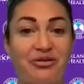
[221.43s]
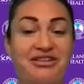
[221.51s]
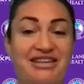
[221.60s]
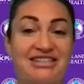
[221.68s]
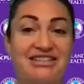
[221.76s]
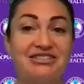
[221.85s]

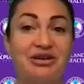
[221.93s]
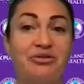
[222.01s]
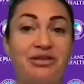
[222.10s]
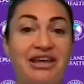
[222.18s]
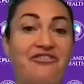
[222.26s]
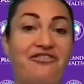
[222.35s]
I still
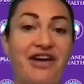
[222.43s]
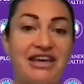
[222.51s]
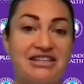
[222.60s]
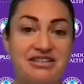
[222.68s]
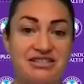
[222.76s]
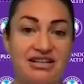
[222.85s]
don't think it
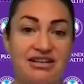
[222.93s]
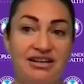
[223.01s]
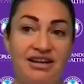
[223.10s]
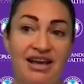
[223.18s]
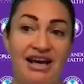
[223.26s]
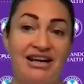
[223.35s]
fazed us. And
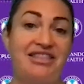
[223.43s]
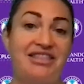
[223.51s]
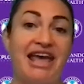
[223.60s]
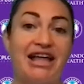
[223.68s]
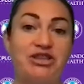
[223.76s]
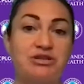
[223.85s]
in
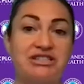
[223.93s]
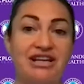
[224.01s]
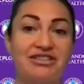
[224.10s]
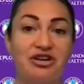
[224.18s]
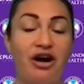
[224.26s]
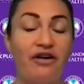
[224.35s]
the end, we still
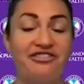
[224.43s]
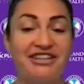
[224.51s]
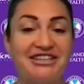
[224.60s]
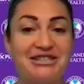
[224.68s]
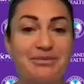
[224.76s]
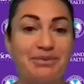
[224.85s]
had the
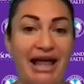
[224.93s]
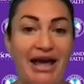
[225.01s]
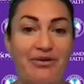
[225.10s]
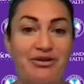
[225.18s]
confidence to play.